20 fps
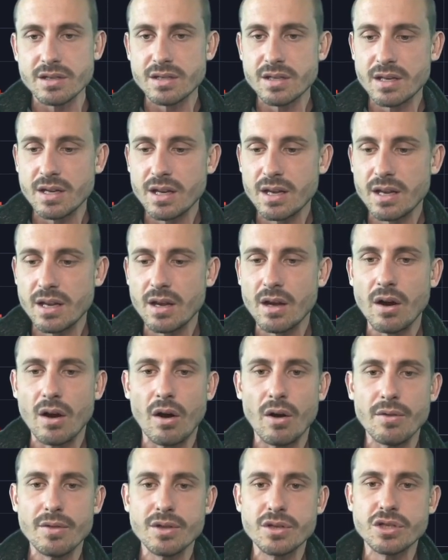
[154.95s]
see here
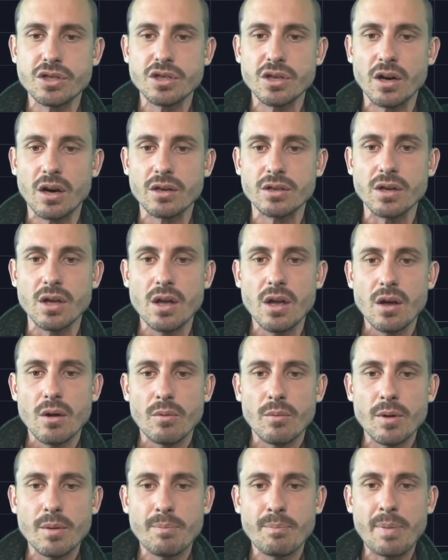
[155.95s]
on the chart
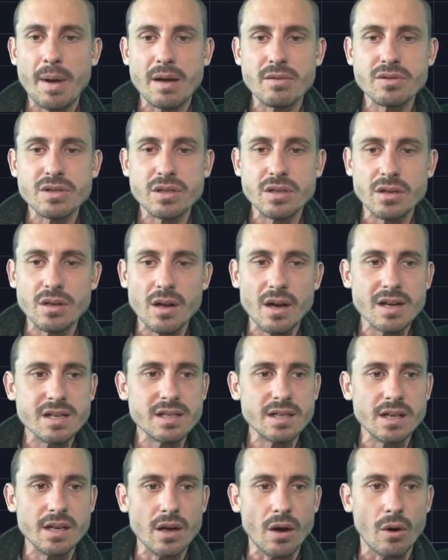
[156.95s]
we bounced
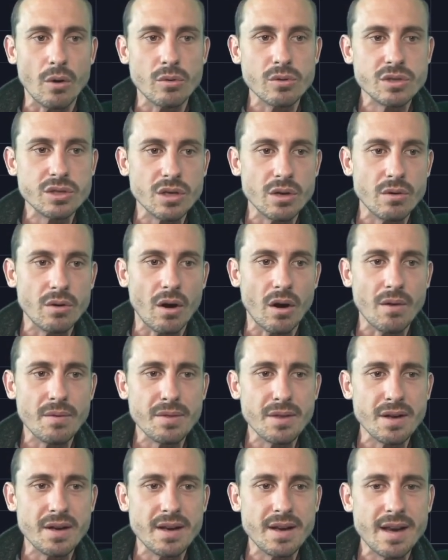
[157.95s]
nicely also
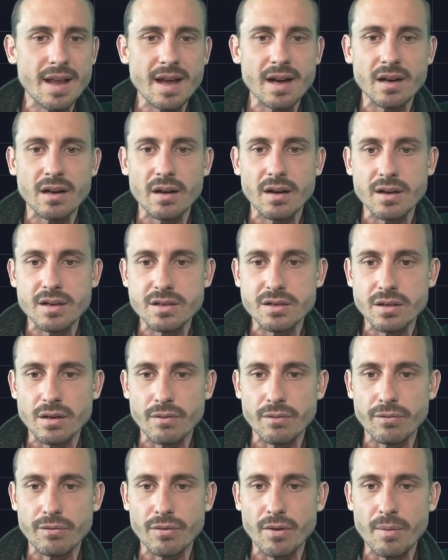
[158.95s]
on the neckline
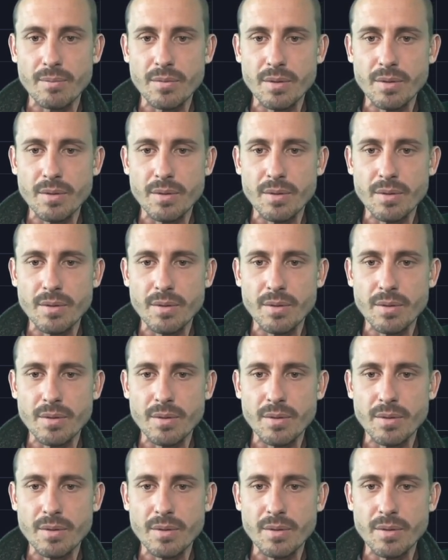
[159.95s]
so from